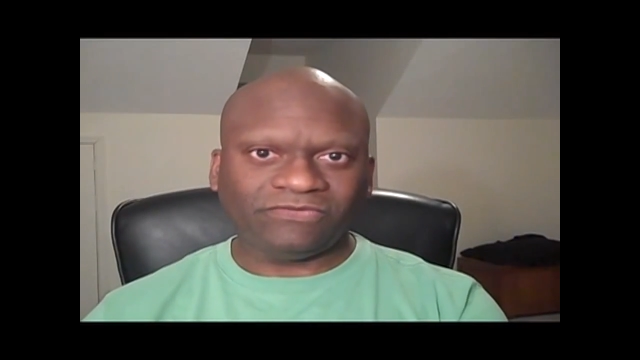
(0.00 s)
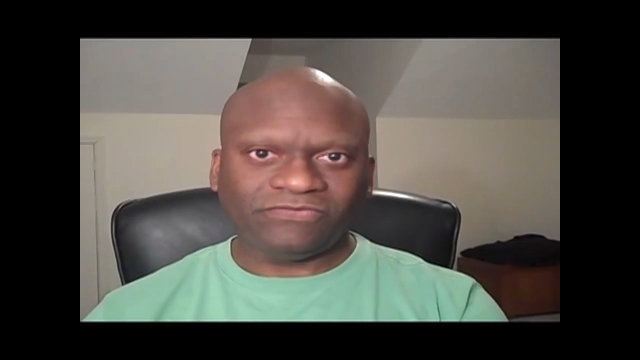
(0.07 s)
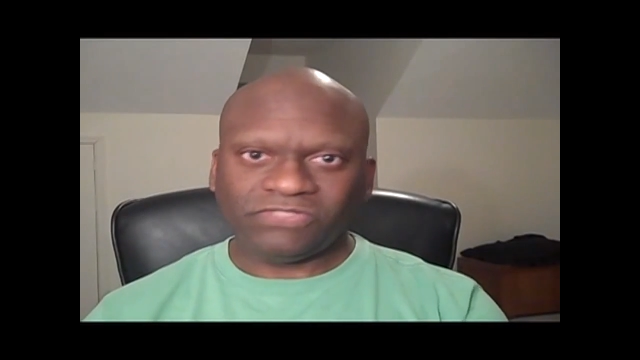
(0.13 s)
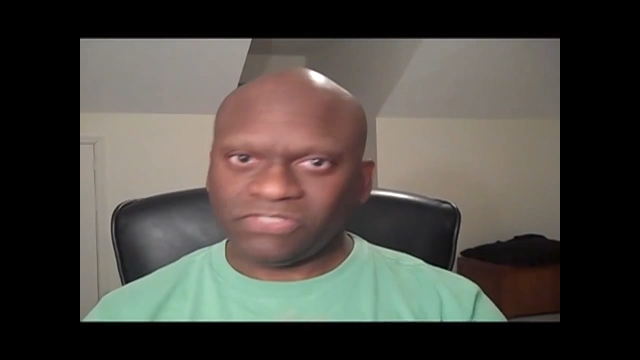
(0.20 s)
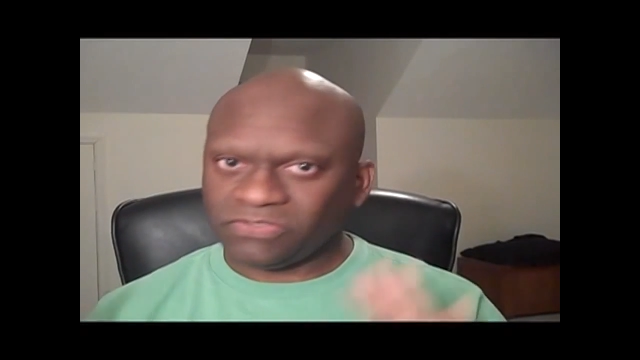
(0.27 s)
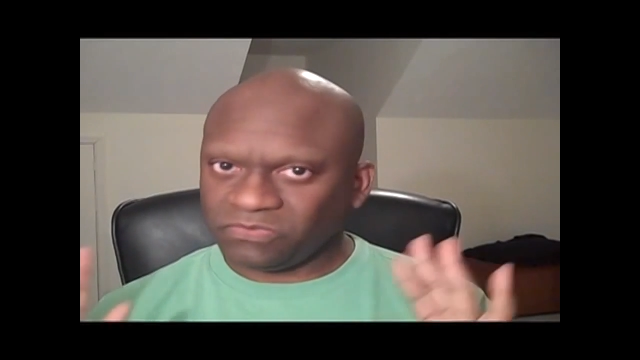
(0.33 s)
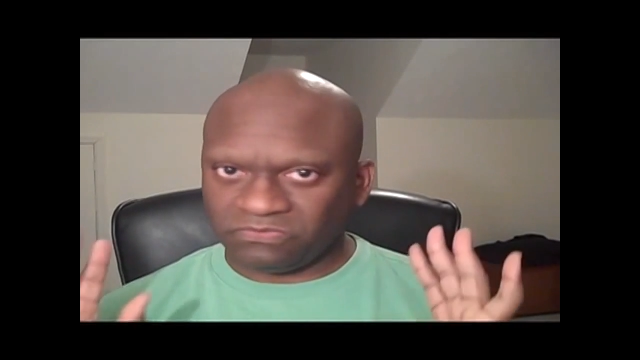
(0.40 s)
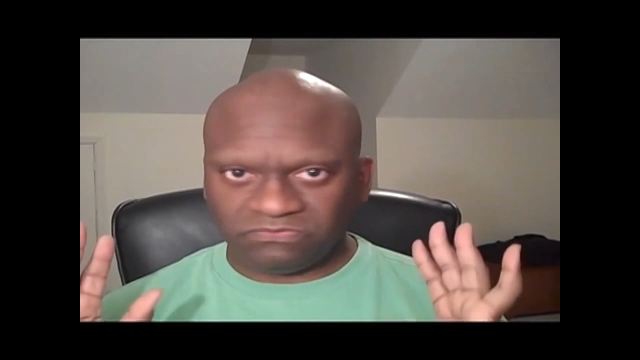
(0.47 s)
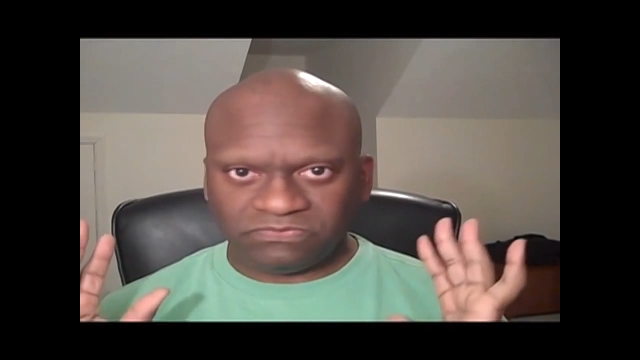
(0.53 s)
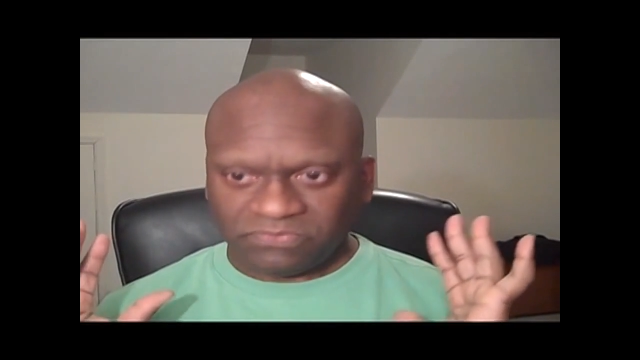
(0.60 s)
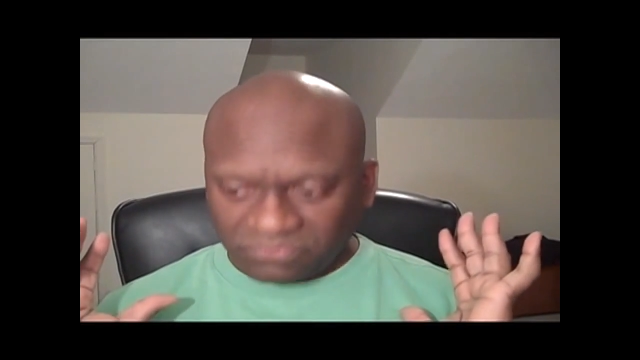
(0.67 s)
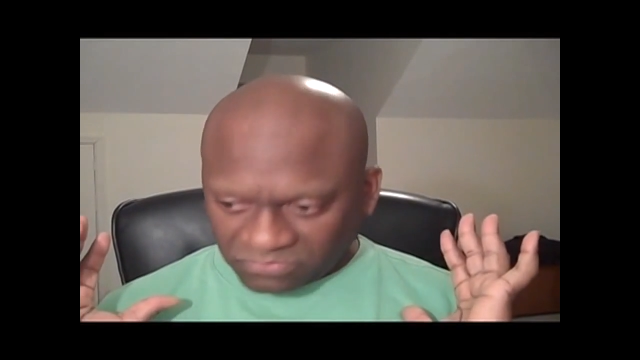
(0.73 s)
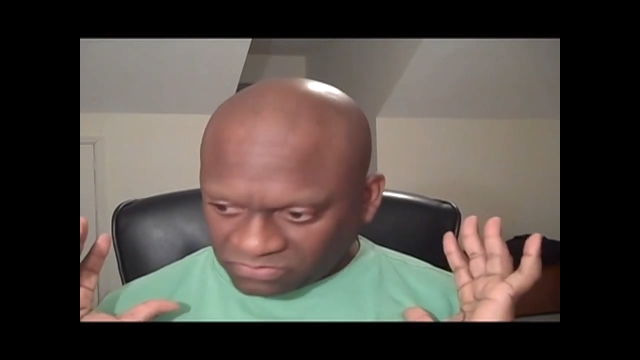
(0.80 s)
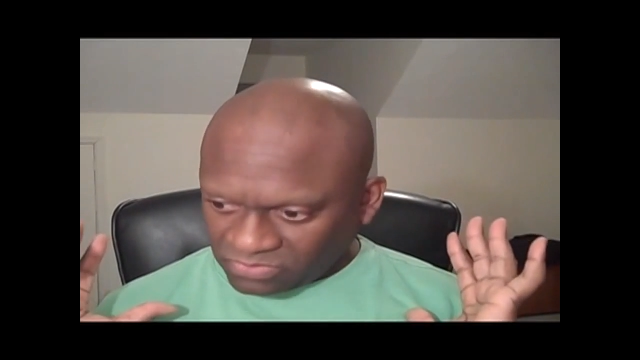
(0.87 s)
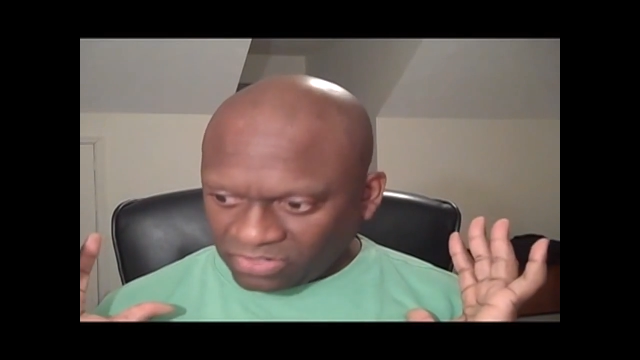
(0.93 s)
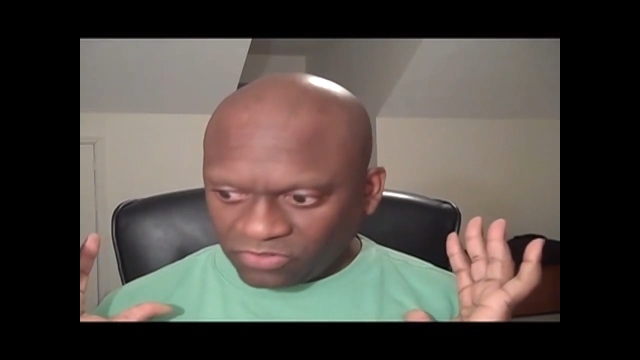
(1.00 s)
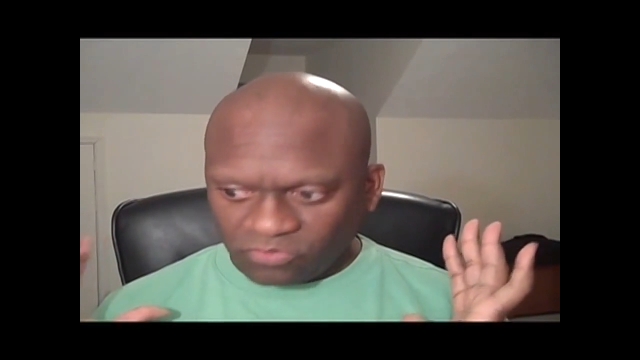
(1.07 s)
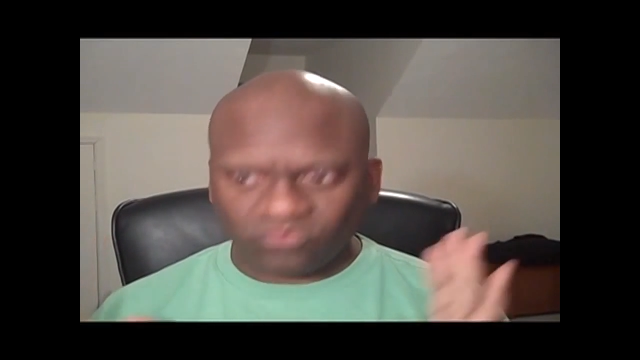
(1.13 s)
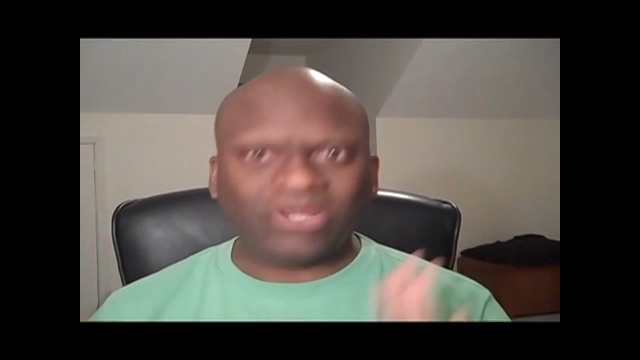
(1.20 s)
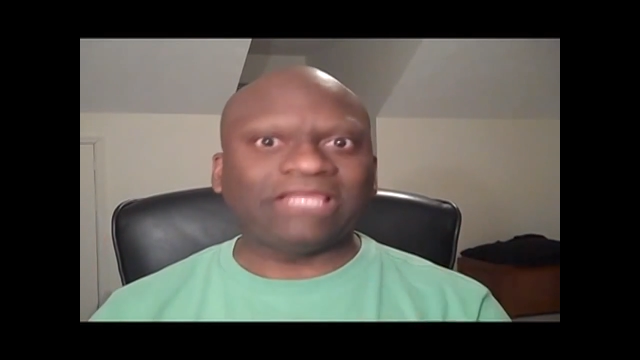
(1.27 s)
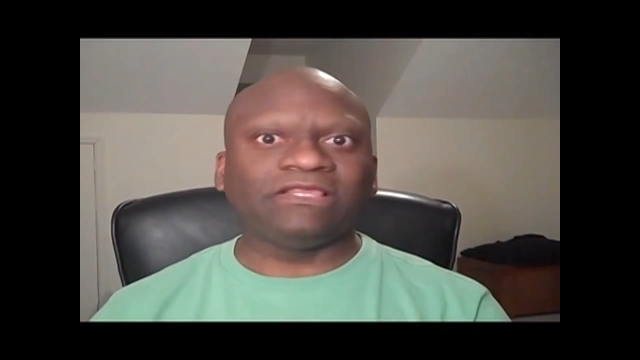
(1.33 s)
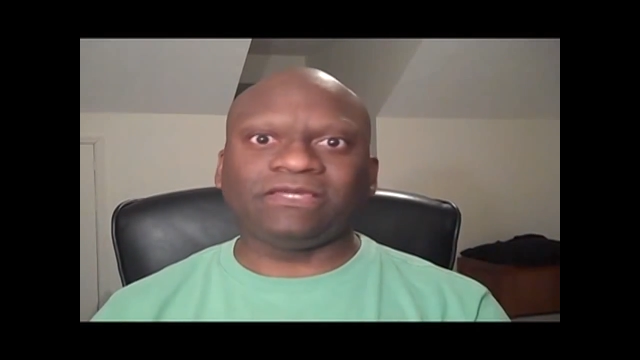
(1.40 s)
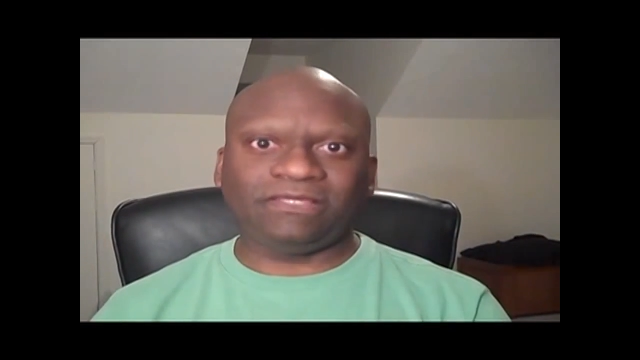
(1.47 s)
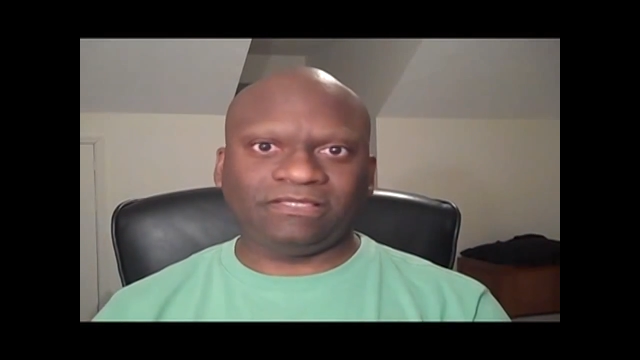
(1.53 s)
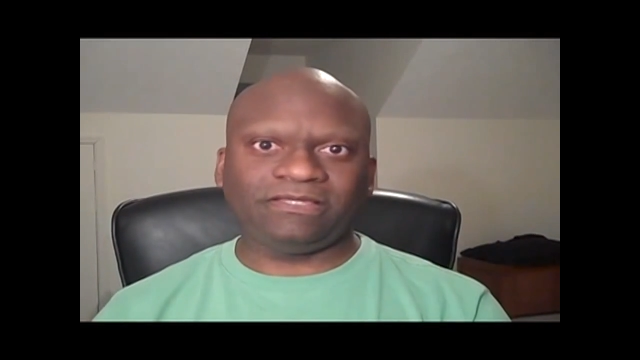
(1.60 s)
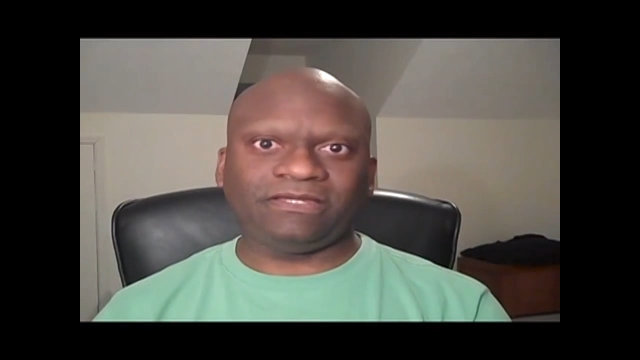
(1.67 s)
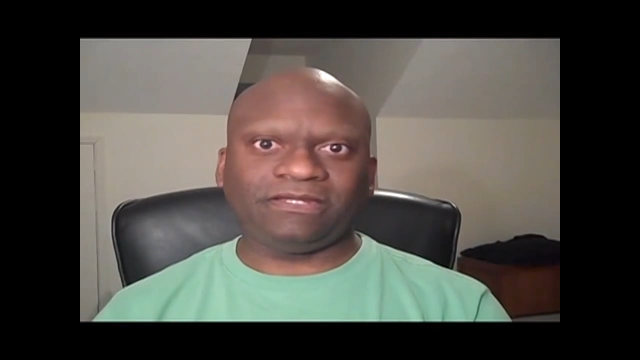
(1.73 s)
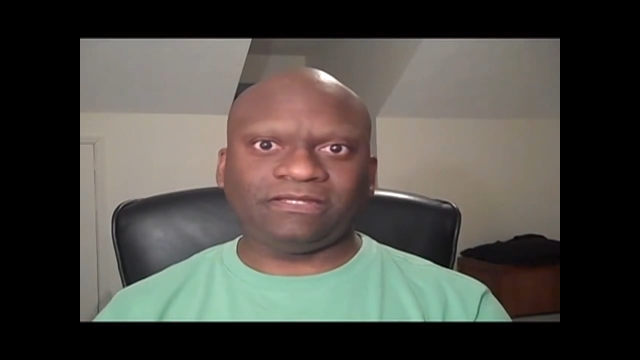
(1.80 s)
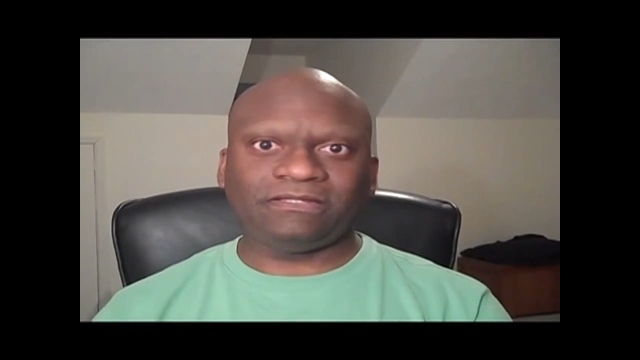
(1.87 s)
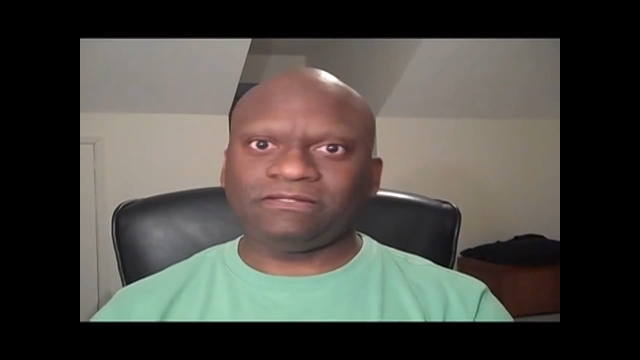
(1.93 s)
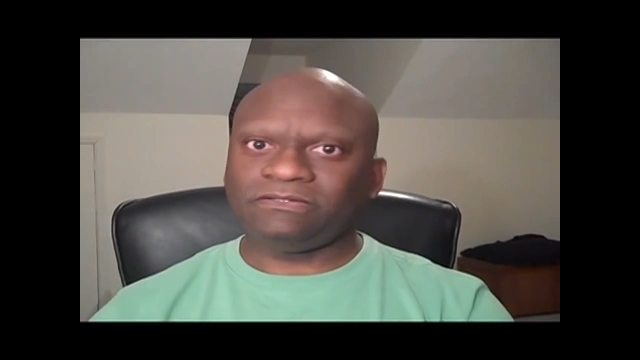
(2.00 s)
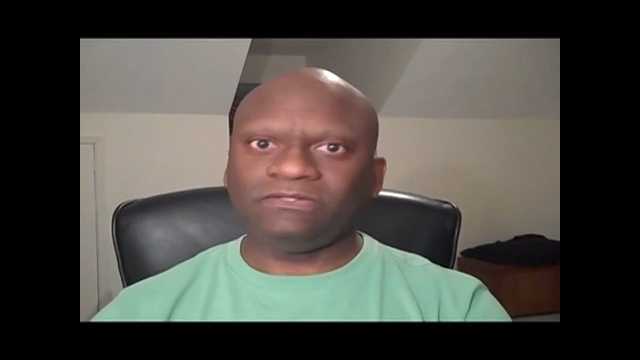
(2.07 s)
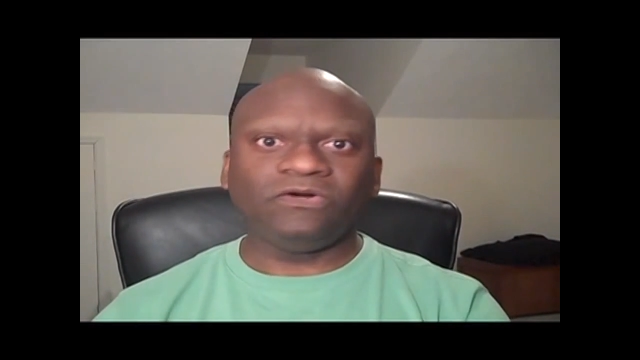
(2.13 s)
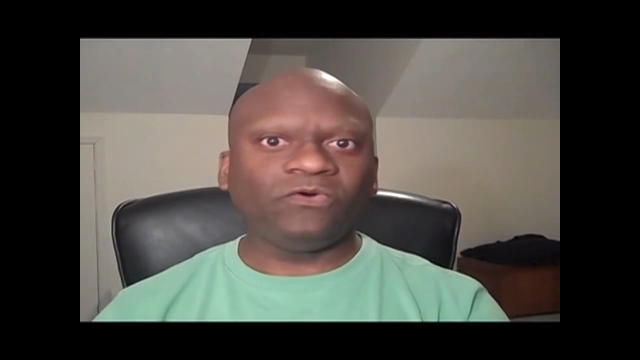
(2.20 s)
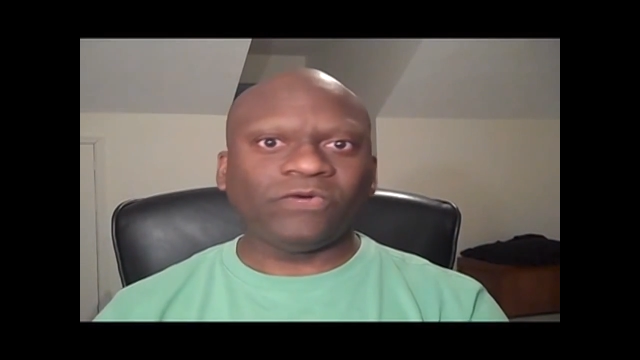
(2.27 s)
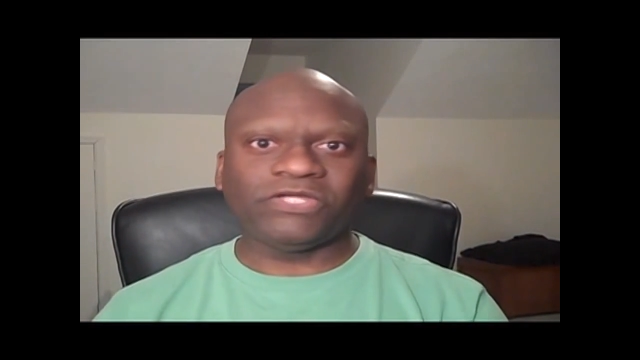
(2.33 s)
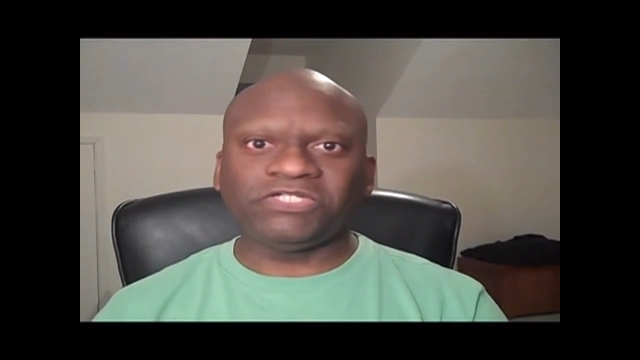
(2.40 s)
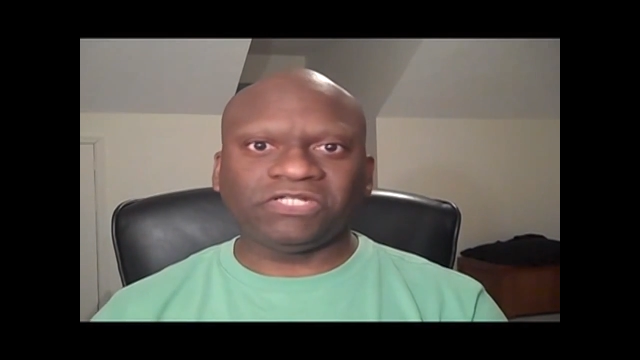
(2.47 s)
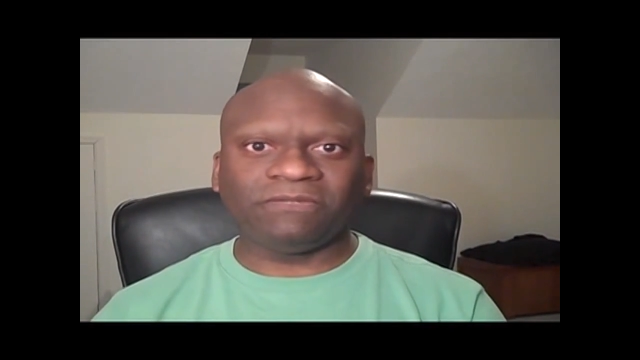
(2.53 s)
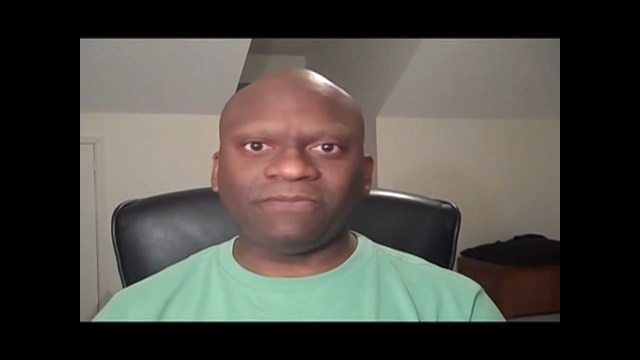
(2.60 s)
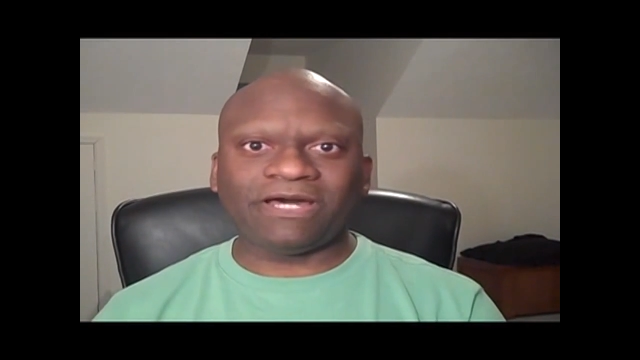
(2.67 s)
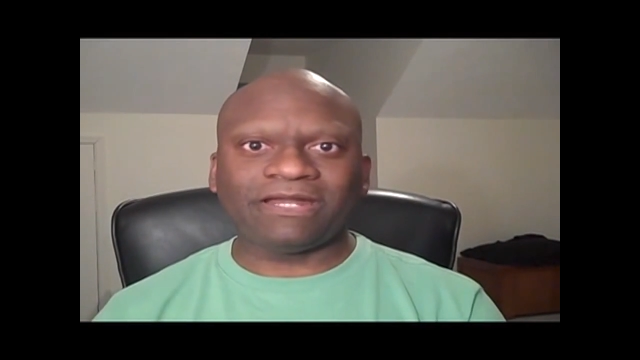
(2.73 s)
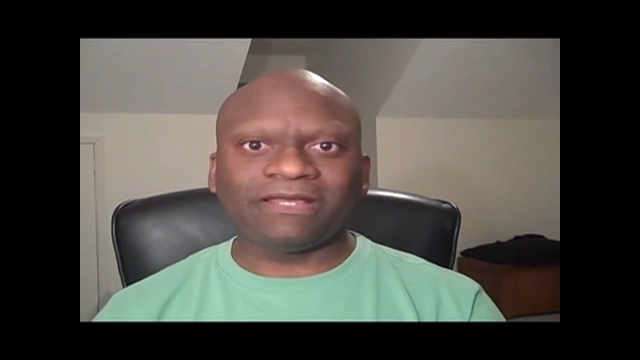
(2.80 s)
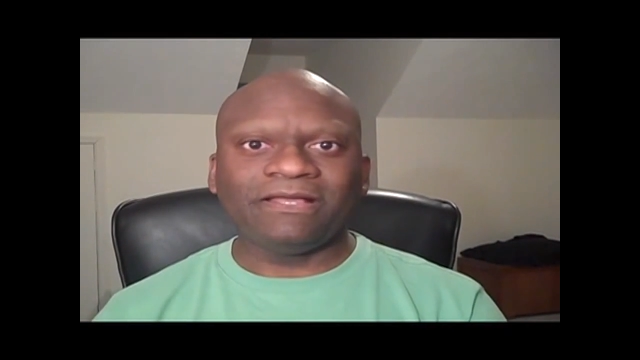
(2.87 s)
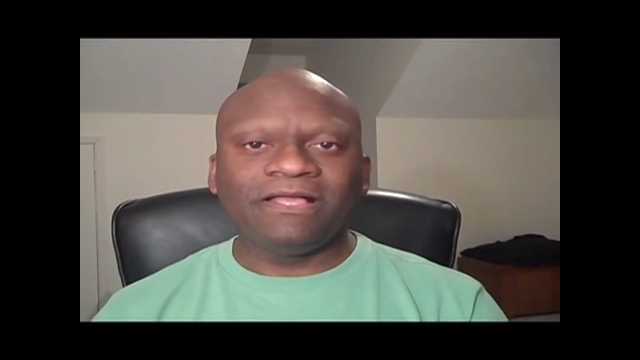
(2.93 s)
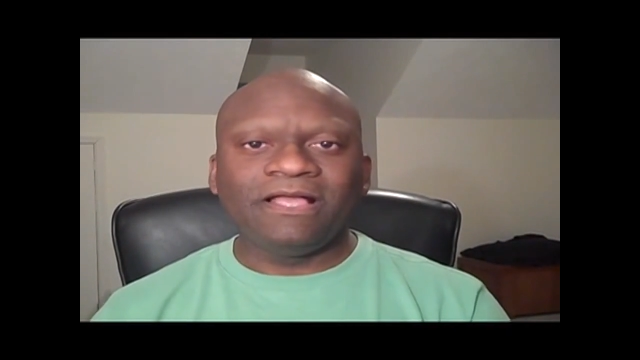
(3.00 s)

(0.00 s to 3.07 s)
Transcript: She's a great looking lady, no question about it.